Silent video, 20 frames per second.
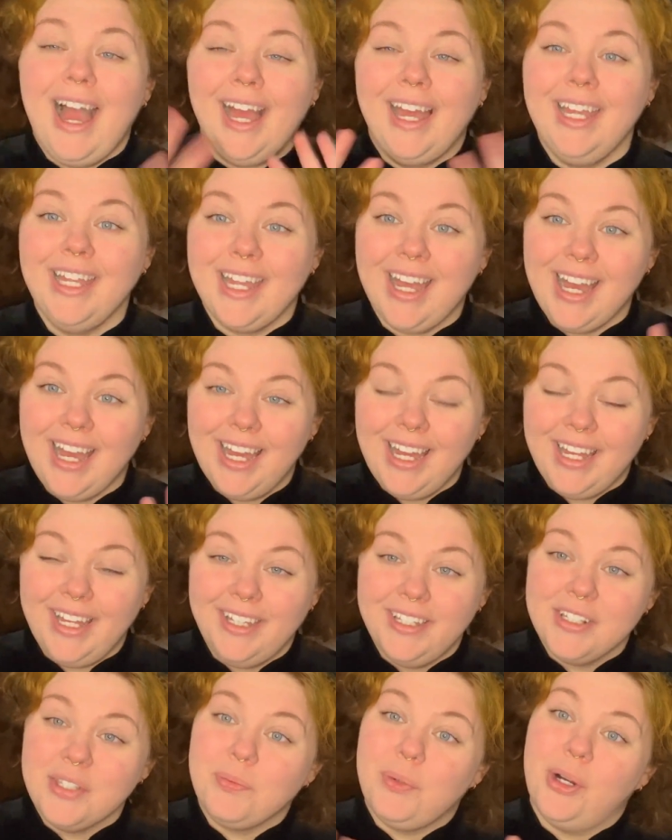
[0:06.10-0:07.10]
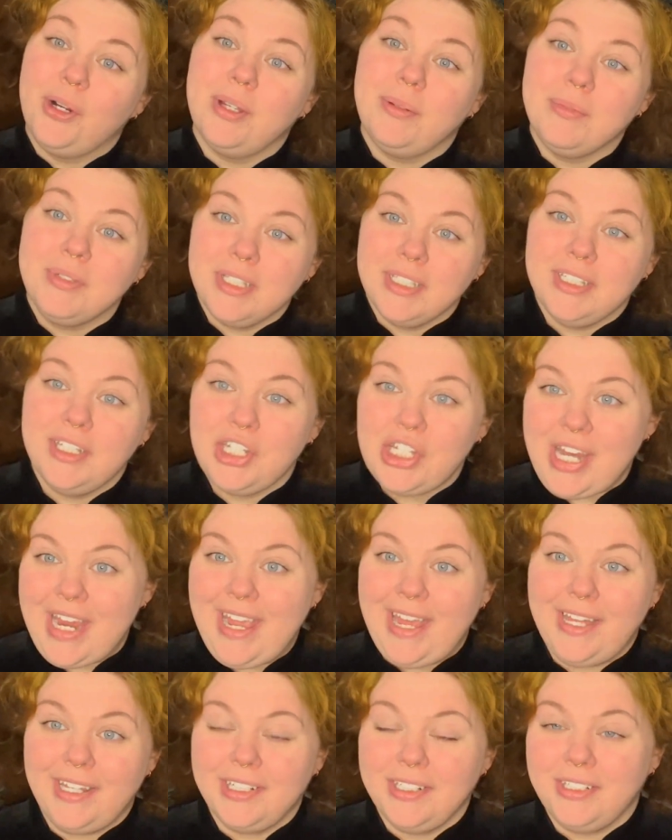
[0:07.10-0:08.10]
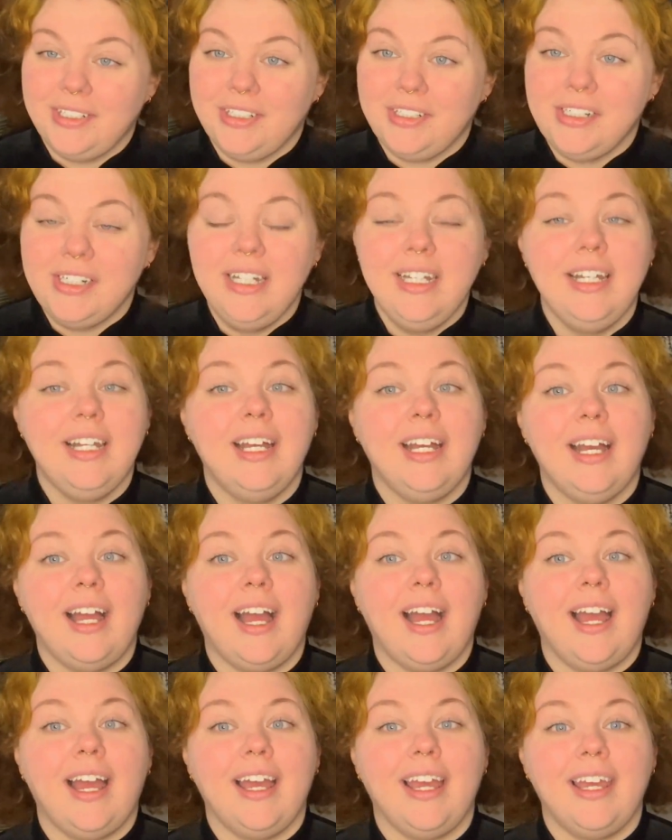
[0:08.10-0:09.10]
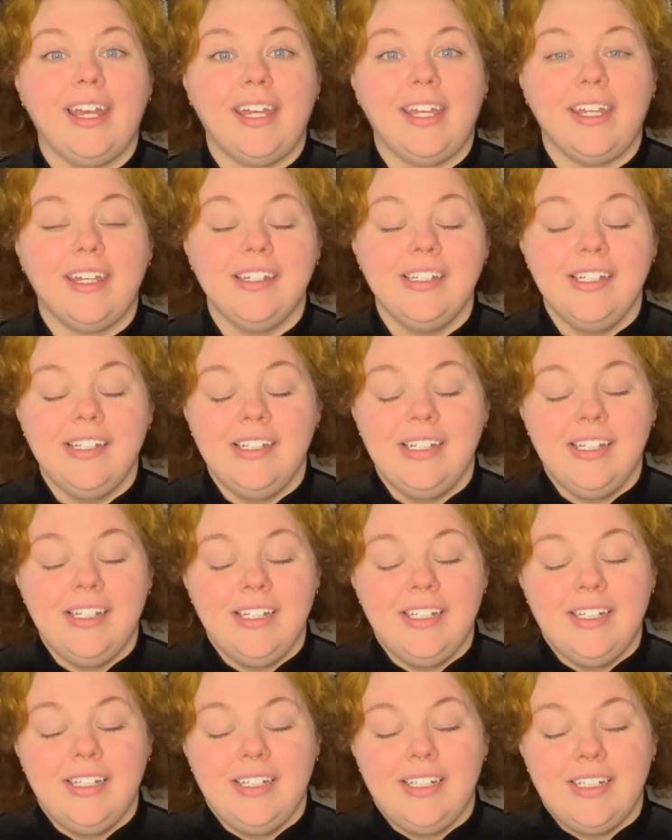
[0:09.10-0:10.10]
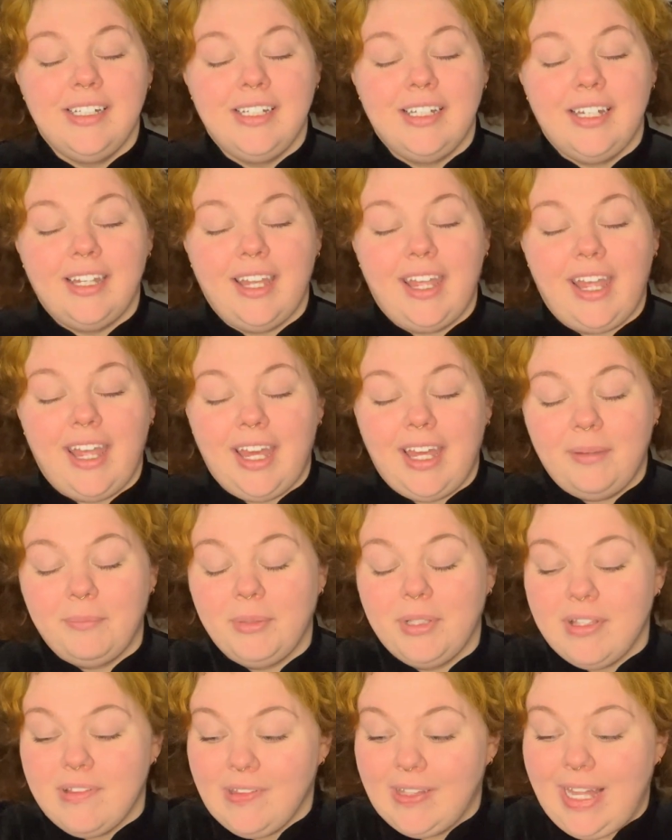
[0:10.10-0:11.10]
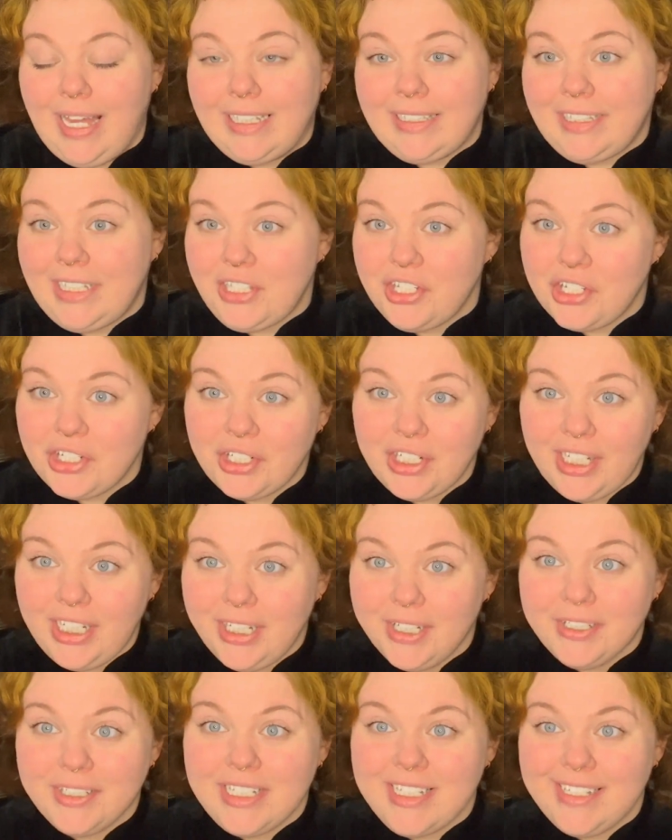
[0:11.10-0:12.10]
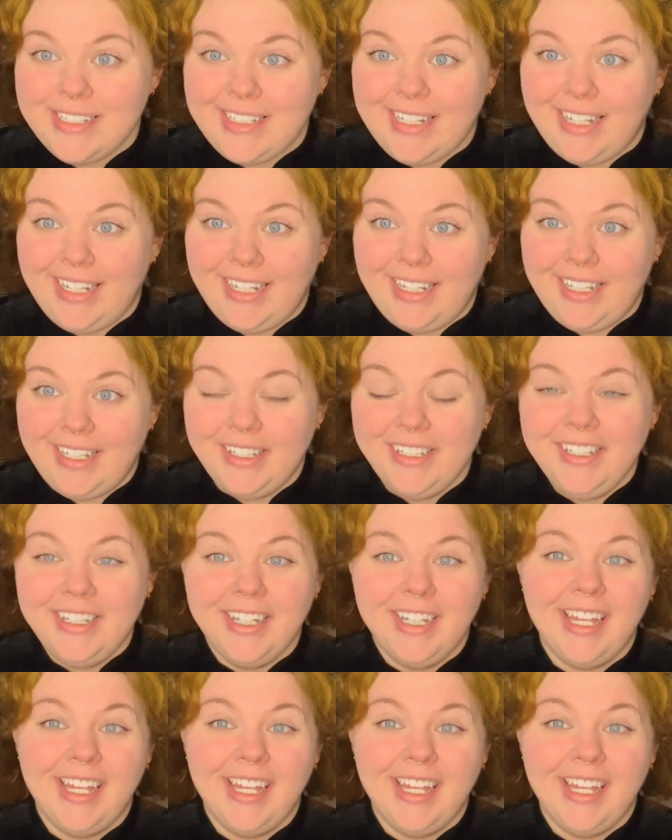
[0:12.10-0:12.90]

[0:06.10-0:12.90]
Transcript: Hi guys, welcome to the channel. I am glad that you're here today.